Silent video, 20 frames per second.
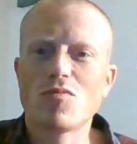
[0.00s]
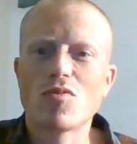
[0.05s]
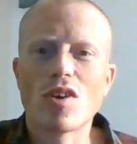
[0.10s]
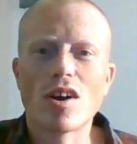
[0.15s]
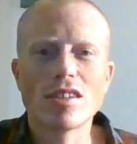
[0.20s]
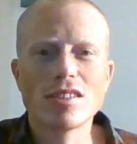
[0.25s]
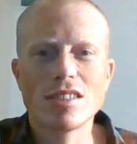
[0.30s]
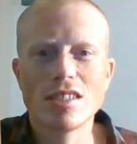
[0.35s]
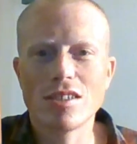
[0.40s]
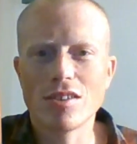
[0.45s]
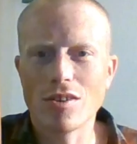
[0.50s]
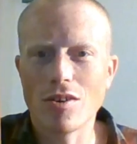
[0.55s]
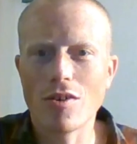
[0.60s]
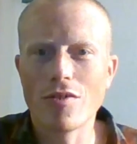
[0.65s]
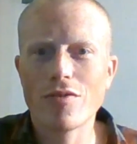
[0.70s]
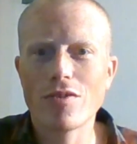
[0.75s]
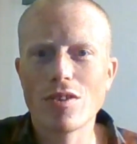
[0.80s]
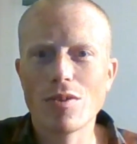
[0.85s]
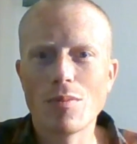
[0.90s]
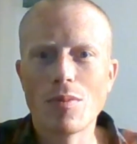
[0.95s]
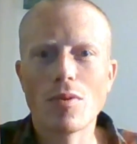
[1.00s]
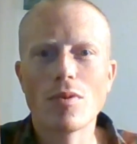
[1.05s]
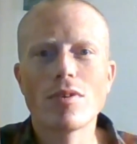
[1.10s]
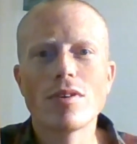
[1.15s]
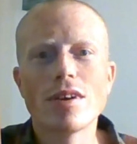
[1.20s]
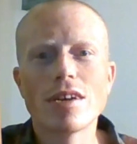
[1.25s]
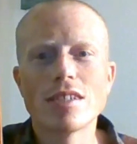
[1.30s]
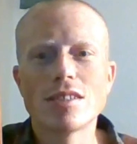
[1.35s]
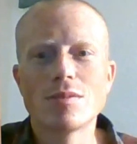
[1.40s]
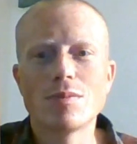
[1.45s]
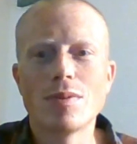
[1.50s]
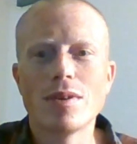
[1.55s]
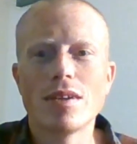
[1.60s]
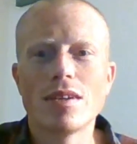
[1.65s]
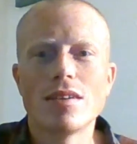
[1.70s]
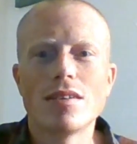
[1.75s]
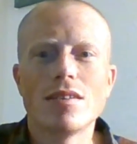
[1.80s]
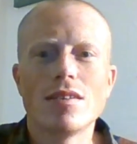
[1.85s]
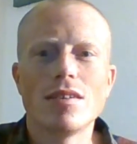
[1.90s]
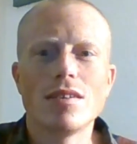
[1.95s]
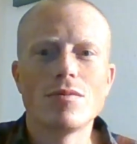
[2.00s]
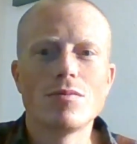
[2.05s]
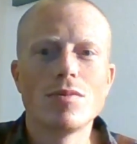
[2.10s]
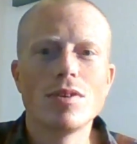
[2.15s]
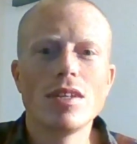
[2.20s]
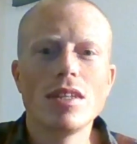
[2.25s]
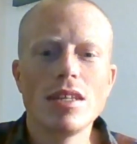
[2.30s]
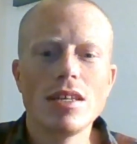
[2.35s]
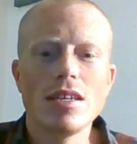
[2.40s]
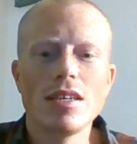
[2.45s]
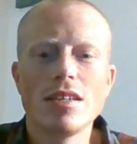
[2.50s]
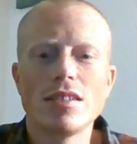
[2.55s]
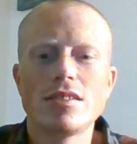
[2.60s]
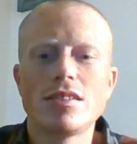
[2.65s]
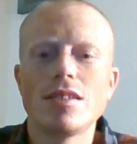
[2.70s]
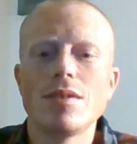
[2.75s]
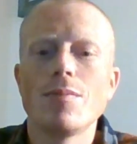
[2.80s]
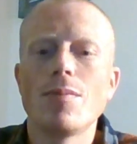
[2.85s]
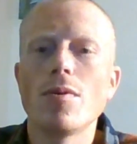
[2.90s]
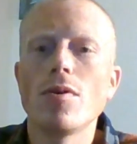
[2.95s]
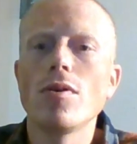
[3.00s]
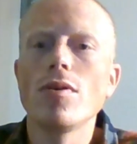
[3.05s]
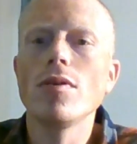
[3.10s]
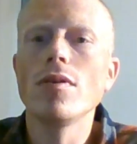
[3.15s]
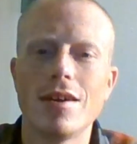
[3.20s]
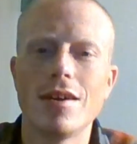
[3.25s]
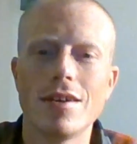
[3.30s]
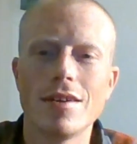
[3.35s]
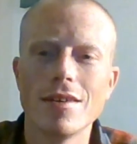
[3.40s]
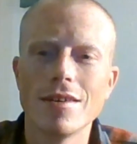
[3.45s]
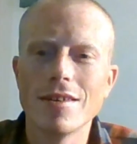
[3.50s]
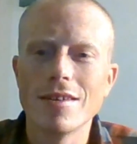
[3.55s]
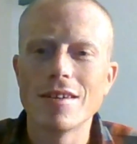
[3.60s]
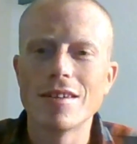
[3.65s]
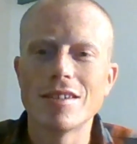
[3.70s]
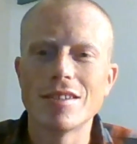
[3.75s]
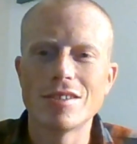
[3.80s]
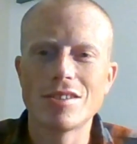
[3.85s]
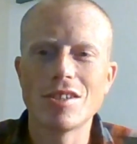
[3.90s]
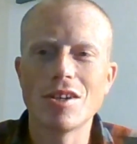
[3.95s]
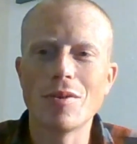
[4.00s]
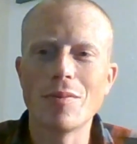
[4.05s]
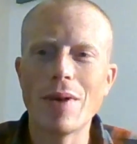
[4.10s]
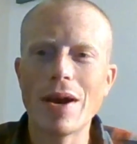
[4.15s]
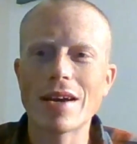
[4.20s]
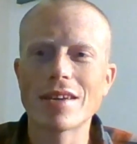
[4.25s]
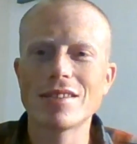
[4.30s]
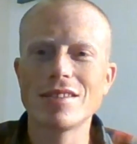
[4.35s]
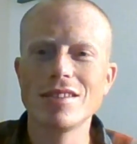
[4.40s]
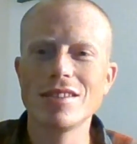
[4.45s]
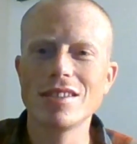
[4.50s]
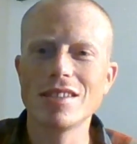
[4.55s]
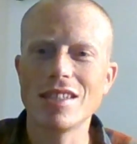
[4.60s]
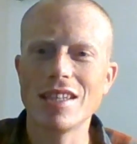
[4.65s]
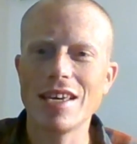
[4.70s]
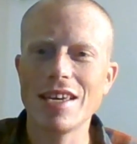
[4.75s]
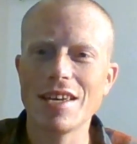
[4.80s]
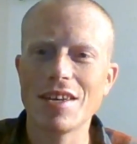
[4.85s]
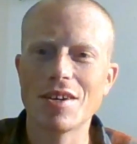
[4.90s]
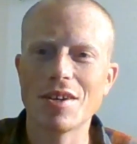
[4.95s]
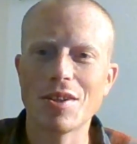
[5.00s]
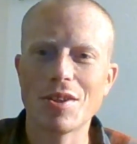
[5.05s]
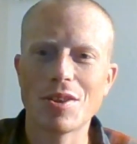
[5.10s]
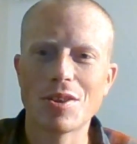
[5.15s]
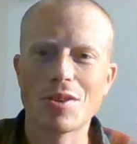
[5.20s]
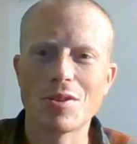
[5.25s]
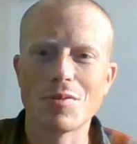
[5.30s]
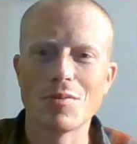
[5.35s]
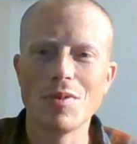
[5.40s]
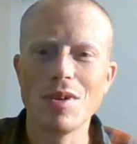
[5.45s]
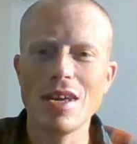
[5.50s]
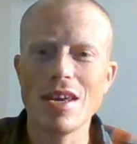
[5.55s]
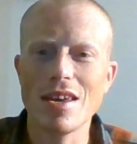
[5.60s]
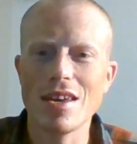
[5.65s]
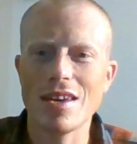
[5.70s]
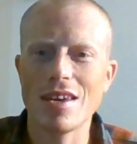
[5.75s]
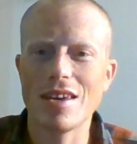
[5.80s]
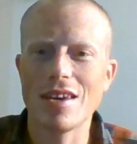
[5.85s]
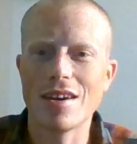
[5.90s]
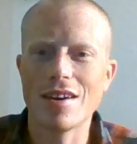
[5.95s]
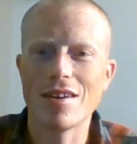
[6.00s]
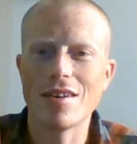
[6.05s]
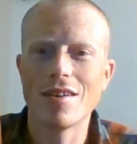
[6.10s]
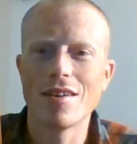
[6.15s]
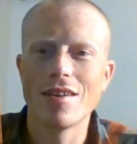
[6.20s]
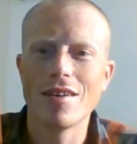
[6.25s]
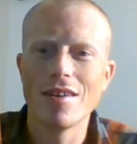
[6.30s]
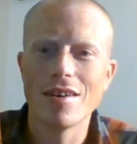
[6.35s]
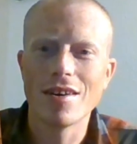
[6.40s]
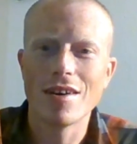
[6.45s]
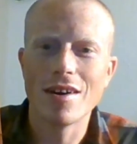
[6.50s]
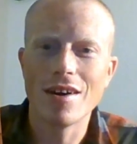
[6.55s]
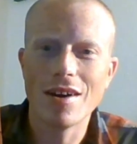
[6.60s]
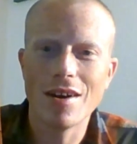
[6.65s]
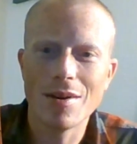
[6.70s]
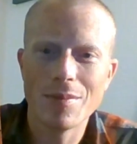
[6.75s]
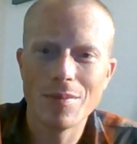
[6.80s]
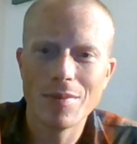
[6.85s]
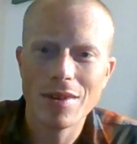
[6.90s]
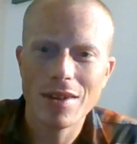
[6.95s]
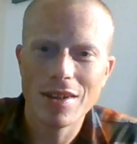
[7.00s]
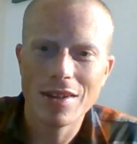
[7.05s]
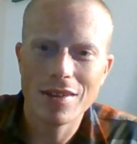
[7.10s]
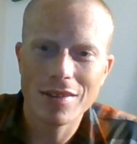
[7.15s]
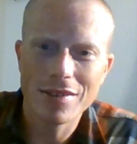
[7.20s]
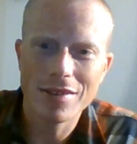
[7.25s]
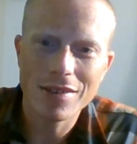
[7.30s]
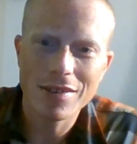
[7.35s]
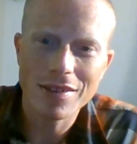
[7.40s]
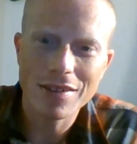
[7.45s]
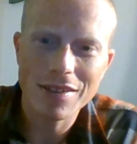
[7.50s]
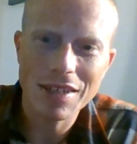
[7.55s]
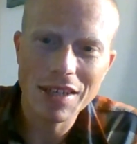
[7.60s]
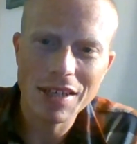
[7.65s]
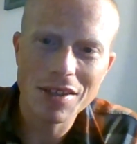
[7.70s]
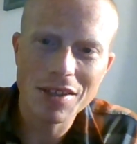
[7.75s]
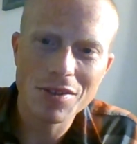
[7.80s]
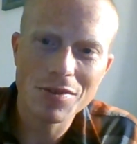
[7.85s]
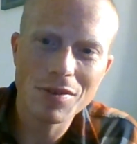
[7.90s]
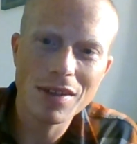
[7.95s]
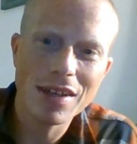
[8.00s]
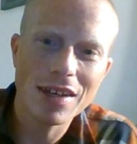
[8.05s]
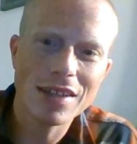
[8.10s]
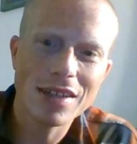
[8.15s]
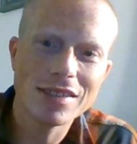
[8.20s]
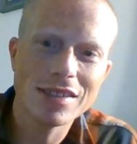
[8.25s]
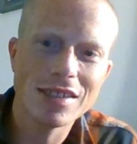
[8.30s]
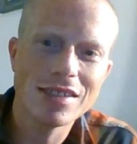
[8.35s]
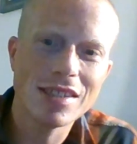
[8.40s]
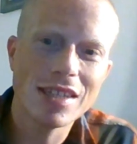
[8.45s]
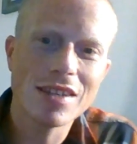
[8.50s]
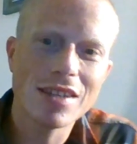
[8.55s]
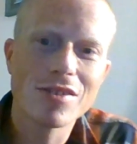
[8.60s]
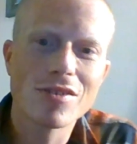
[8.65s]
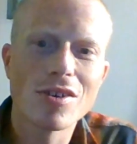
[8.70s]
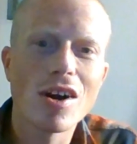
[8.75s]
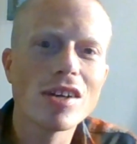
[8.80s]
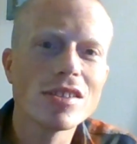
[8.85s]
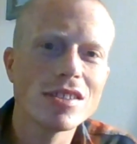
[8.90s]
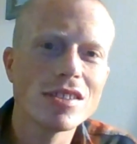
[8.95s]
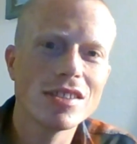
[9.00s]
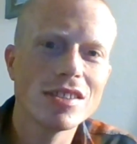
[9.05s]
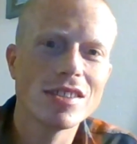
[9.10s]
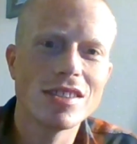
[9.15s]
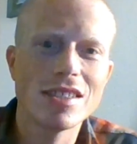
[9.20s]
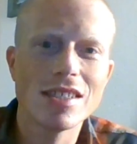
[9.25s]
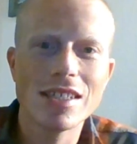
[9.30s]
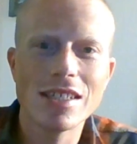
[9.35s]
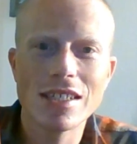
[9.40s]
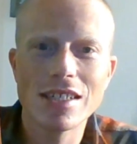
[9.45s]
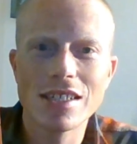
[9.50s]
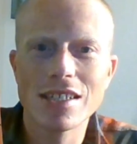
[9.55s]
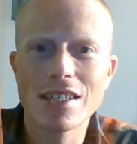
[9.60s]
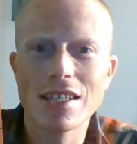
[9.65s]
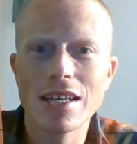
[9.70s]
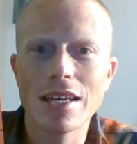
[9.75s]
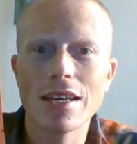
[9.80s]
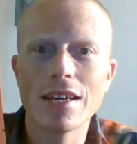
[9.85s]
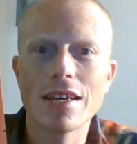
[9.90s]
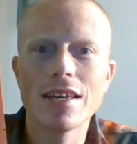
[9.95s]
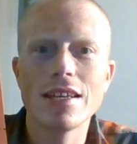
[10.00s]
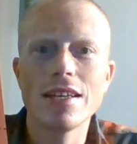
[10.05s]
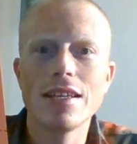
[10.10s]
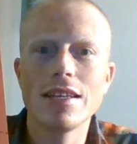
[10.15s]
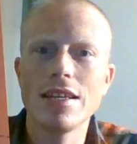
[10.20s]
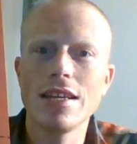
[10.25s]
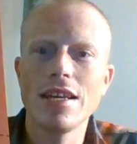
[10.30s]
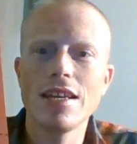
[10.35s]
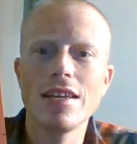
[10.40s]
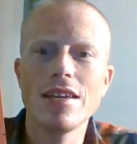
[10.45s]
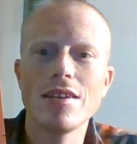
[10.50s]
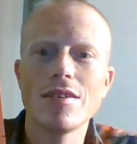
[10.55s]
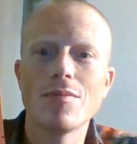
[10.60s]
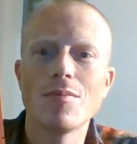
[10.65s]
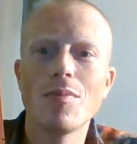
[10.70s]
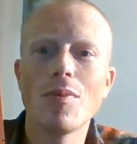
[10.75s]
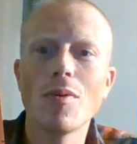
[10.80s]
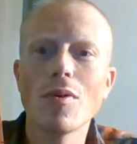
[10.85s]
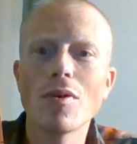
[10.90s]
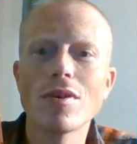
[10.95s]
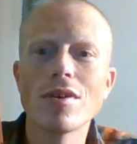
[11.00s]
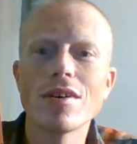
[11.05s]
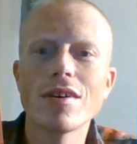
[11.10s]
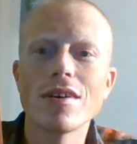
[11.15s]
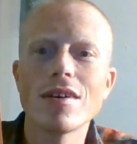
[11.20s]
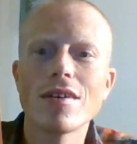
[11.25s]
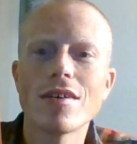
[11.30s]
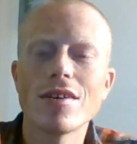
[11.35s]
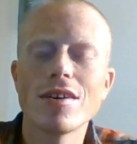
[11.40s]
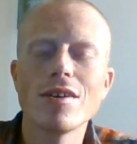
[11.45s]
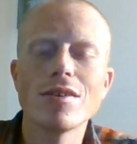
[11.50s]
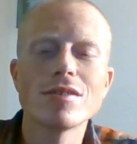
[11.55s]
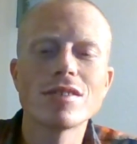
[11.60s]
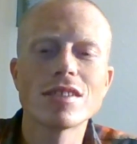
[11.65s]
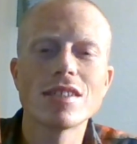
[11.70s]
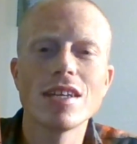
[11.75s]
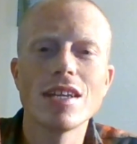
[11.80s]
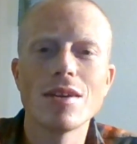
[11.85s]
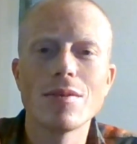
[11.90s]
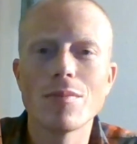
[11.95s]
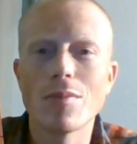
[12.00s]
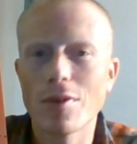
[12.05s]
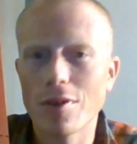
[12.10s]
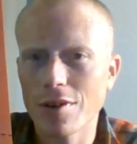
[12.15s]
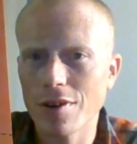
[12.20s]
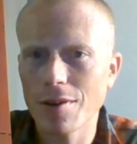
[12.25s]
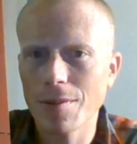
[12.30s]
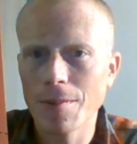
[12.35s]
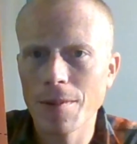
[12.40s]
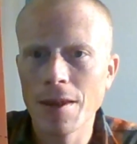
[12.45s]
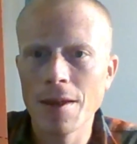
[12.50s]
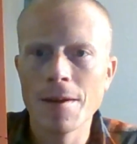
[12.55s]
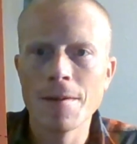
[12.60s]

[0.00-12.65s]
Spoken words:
crossing over the border has been really simple. So back to leg 3 here. Leg 3, as I said, crosses the Canadian border, or US-Canadian border,